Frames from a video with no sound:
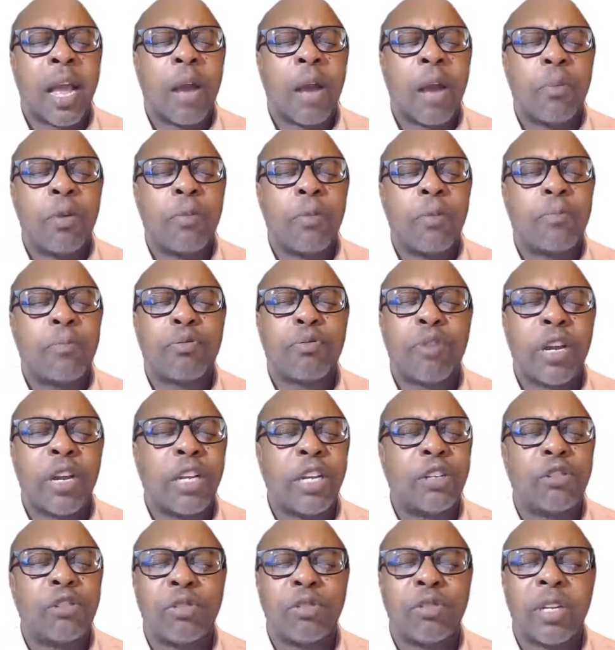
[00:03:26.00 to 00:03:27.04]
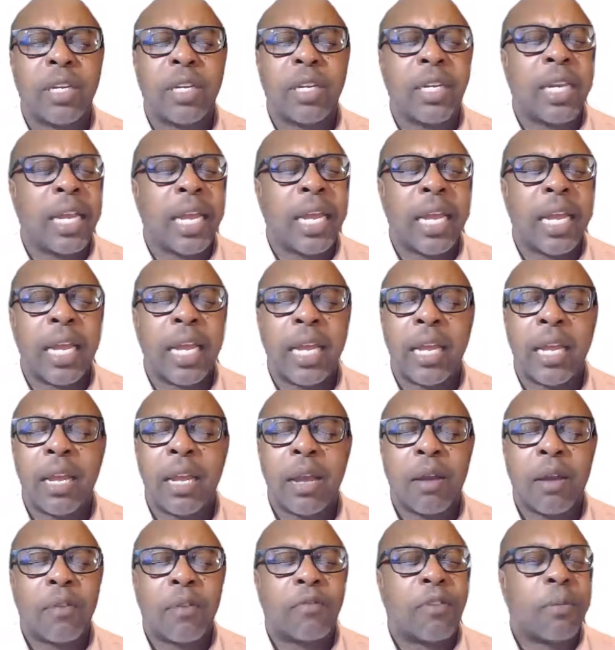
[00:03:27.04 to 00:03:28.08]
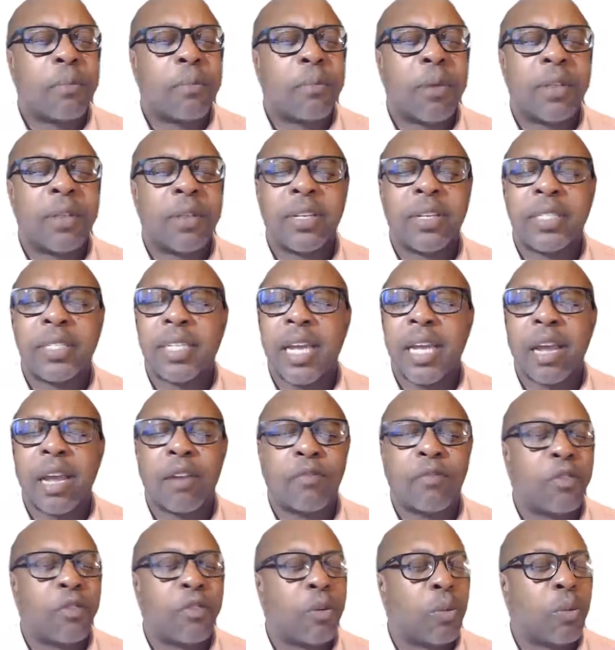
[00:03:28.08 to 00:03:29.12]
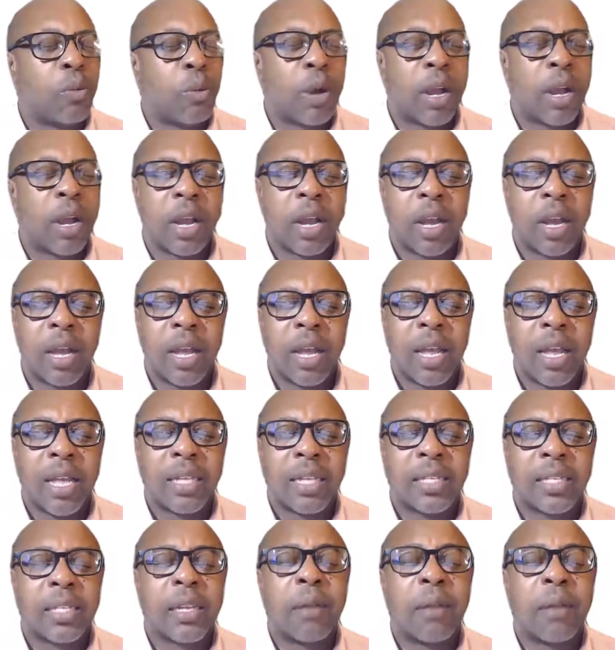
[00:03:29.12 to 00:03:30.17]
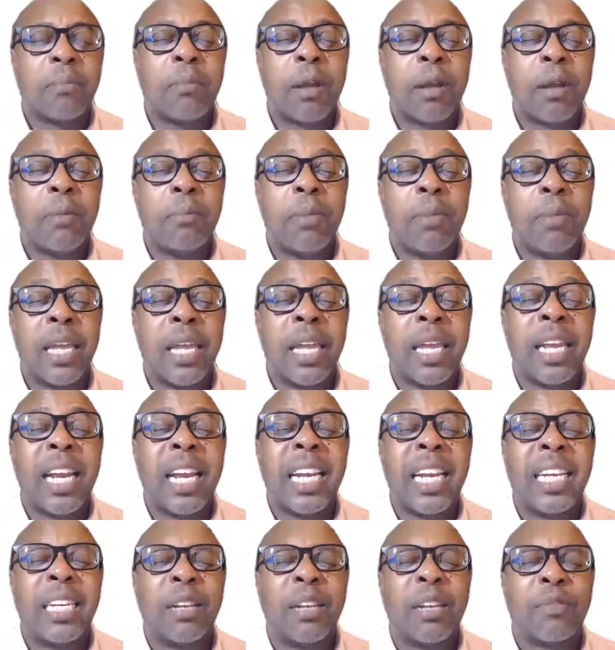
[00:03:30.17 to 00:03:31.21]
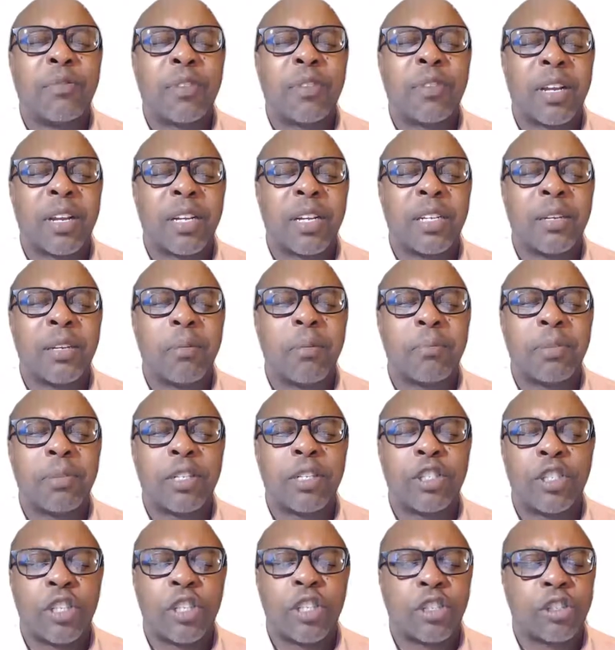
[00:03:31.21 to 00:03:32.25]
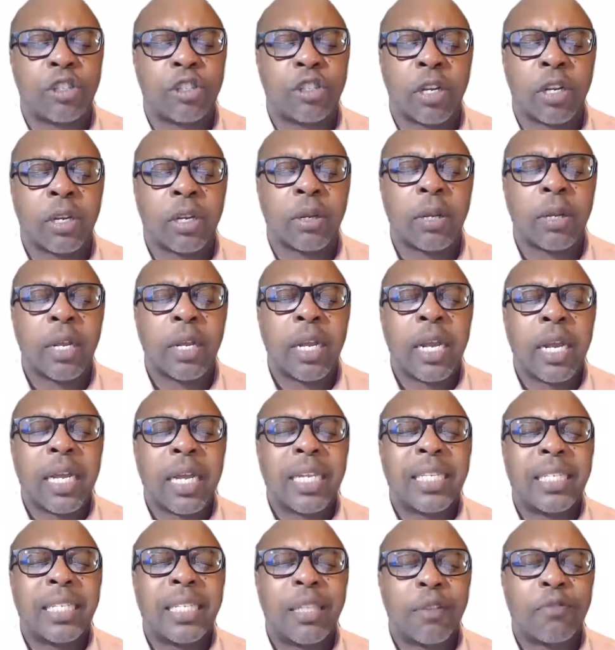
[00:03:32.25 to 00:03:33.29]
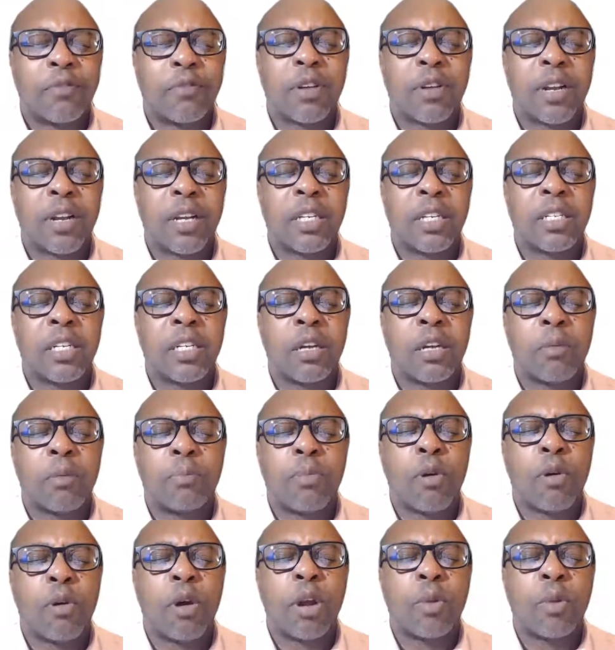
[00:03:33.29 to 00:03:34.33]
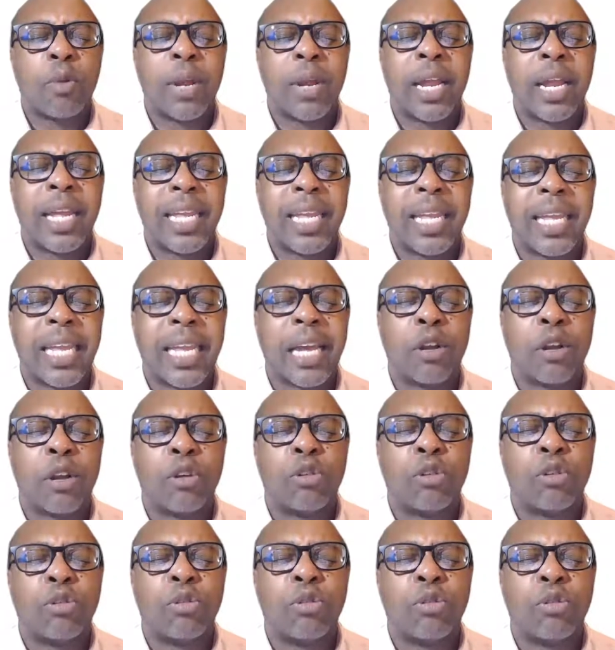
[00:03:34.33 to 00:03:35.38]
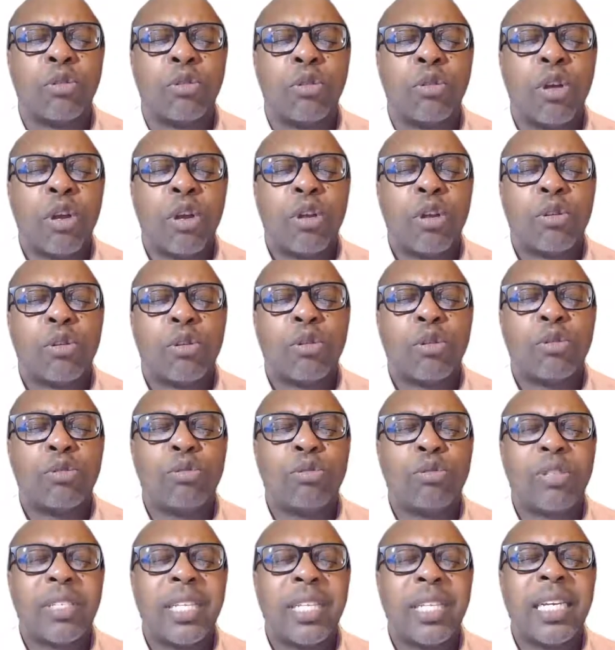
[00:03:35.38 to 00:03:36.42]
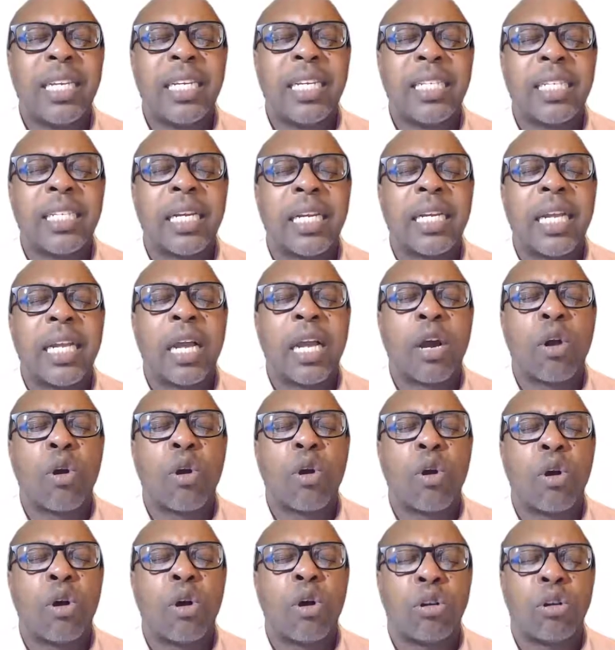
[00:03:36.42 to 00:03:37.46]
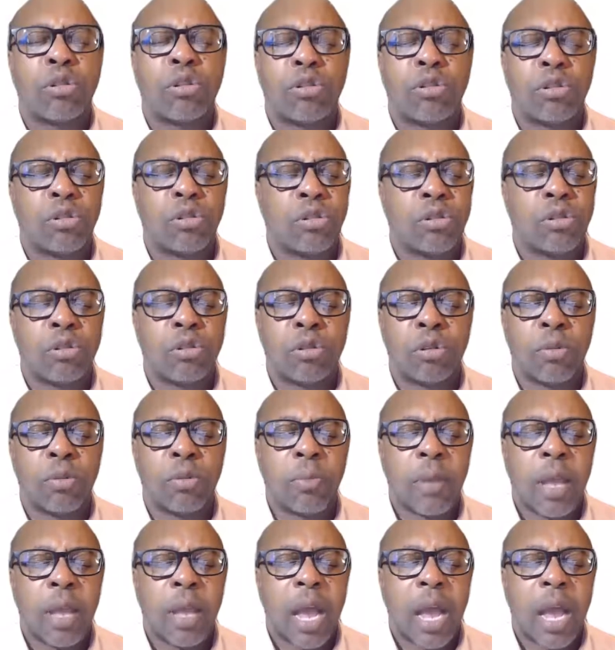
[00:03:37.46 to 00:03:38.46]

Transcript: And we praise you today for mothers everywhere. Some may be in a difficult position difficult to the point where they cannot do those things that they're called to do.